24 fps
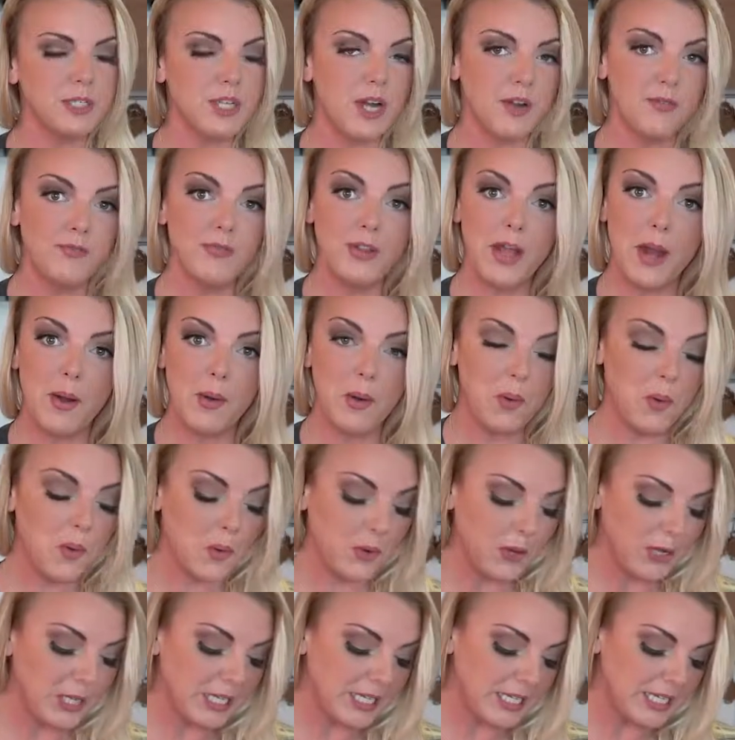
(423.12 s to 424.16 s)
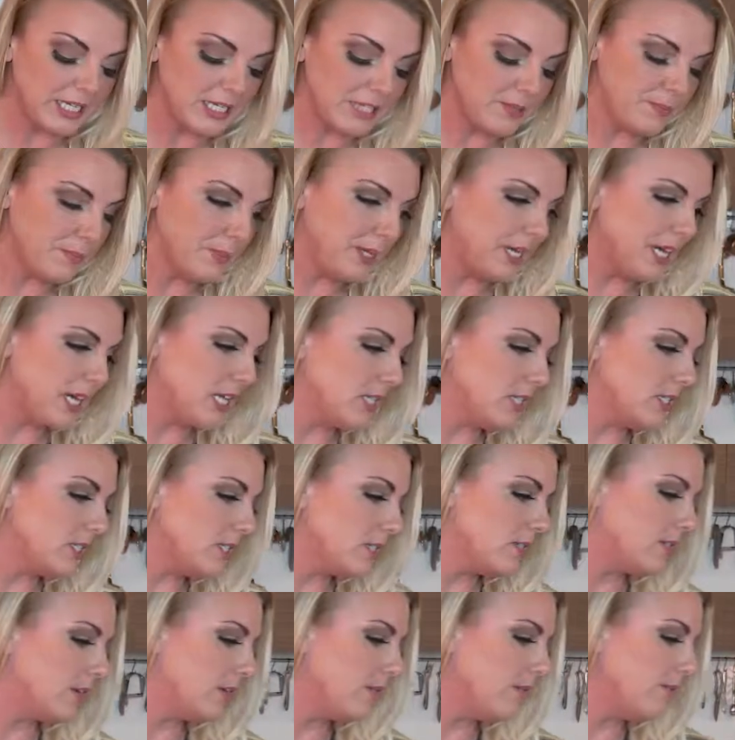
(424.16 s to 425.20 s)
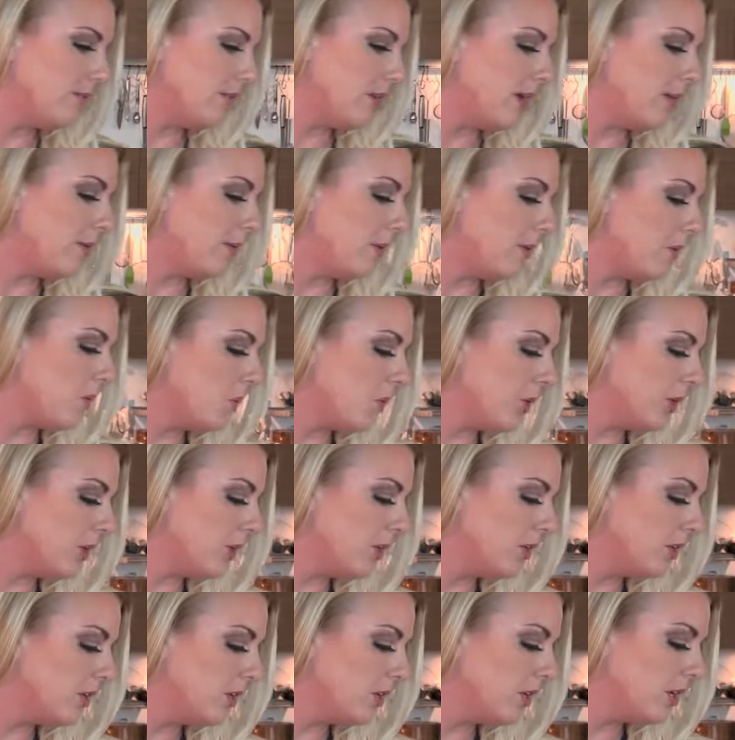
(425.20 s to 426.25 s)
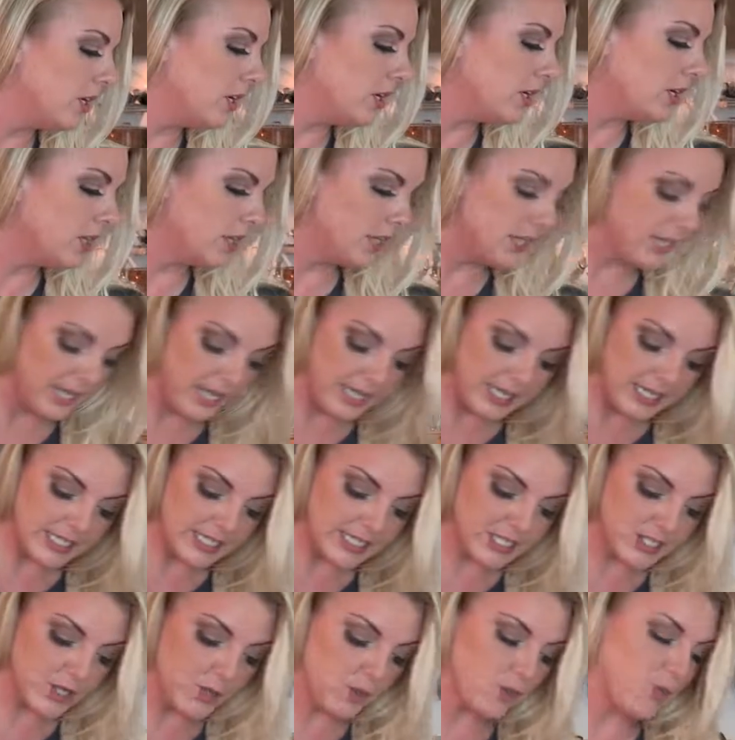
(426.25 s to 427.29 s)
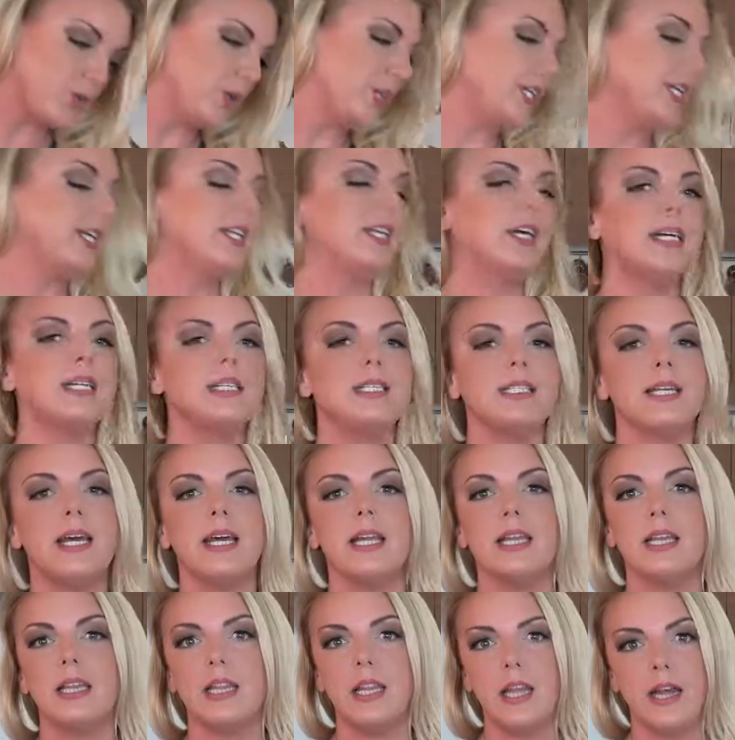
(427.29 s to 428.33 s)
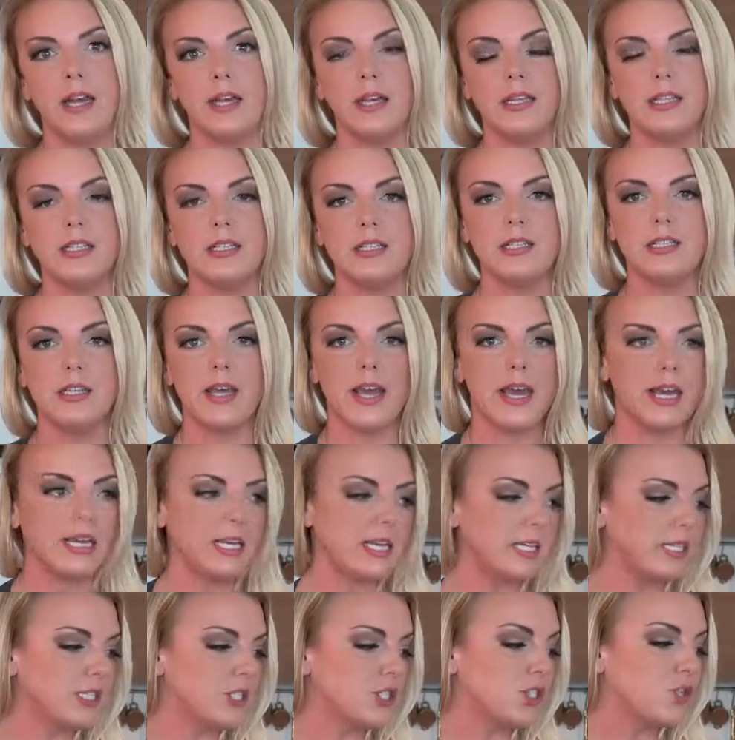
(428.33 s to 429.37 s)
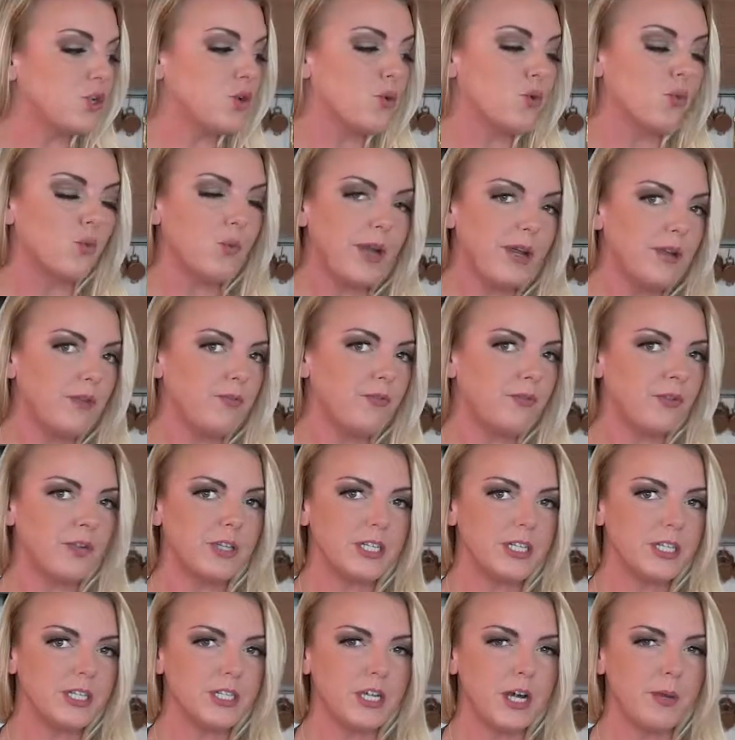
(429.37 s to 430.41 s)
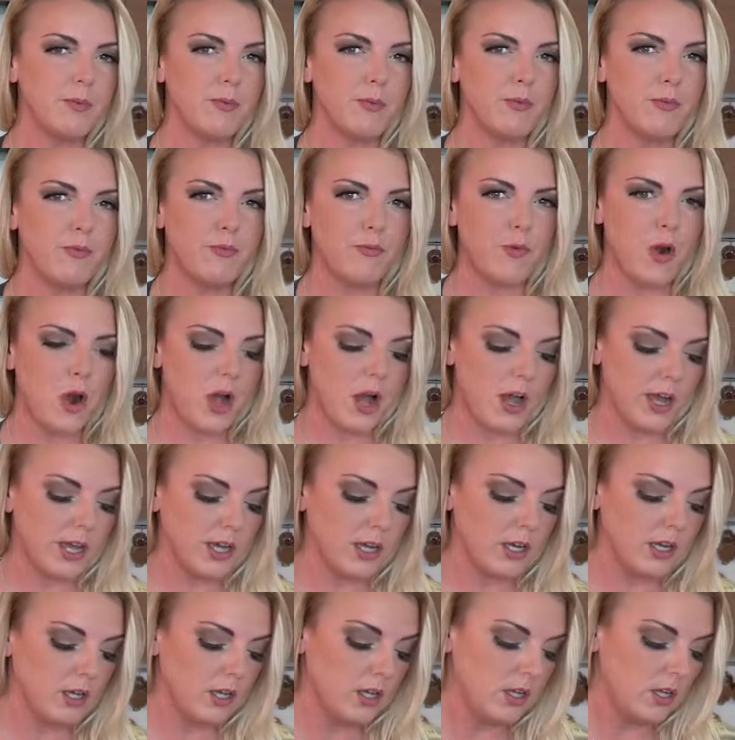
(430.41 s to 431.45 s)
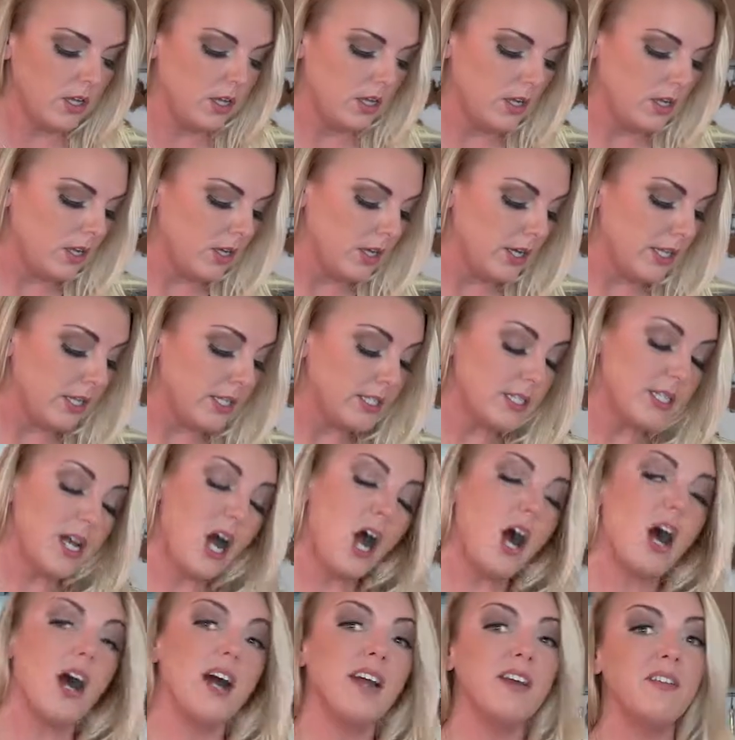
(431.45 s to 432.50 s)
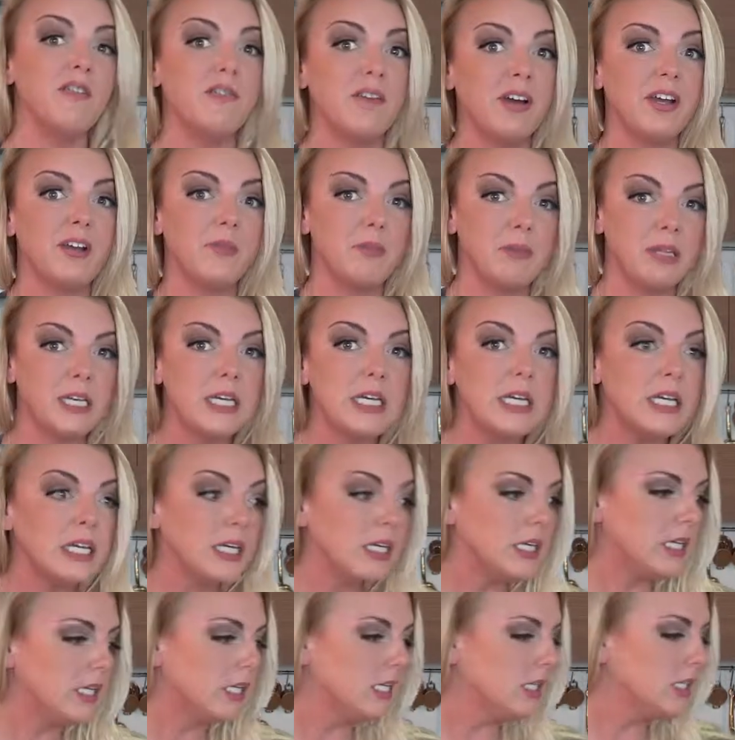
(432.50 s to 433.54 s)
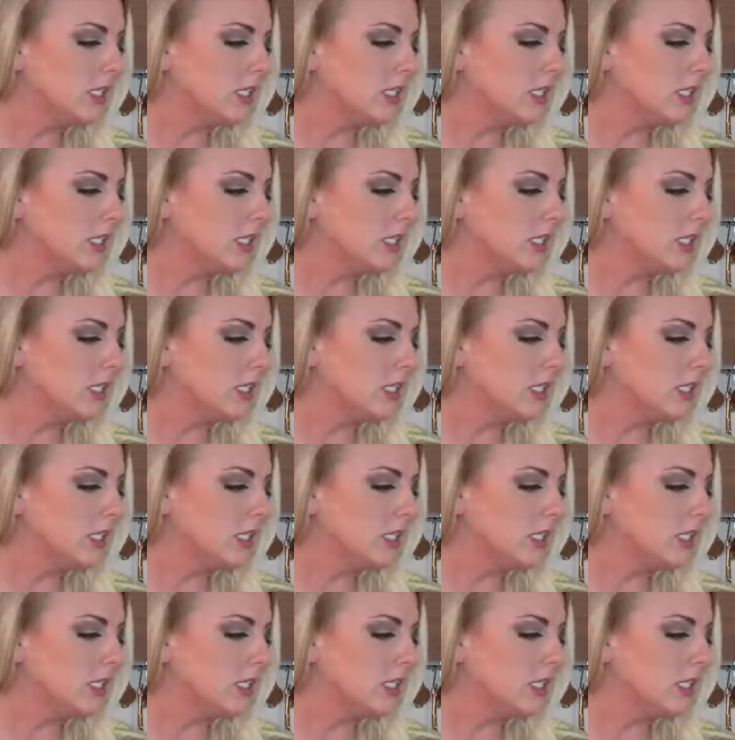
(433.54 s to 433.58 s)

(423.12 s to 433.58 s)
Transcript: sunflower oil is because the sunflower oil is really nice and light, and it's great for this type of frying. It's high in vitamin E.